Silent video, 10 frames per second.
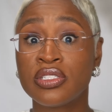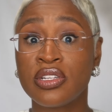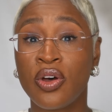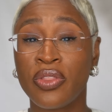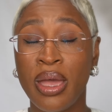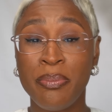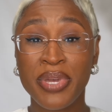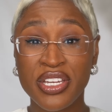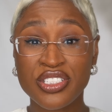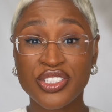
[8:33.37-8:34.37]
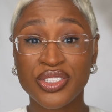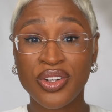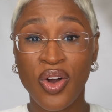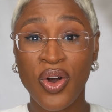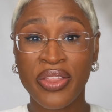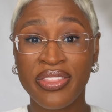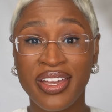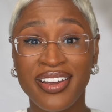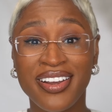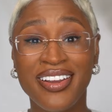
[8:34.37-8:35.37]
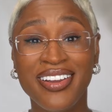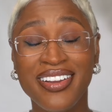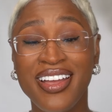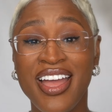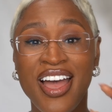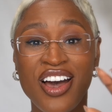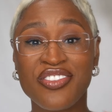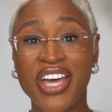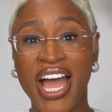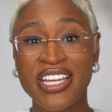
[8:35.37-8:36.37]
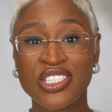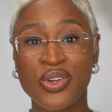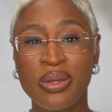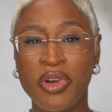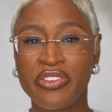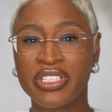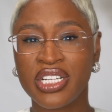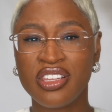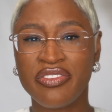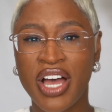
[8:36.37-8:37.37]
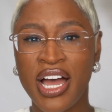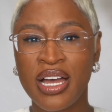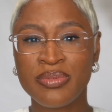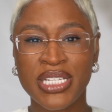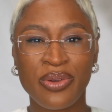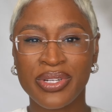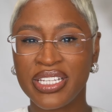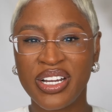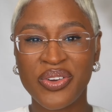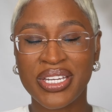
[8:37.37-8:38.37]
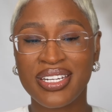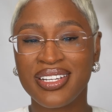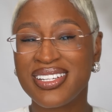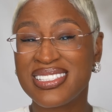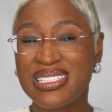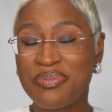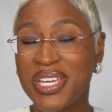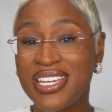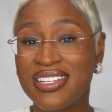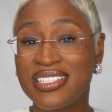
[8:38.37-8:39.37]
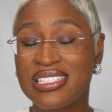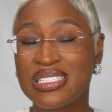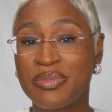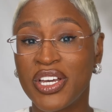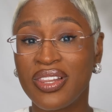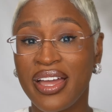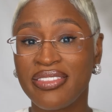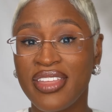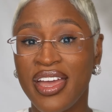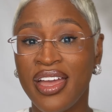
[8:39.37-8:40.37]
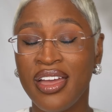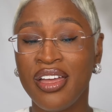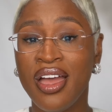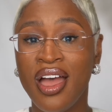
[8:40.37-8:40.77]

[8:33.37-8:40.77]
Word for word: So that picture on there of the ice cream on Vanilla Vibes, I really don't get it because to me it doesn't smell like that.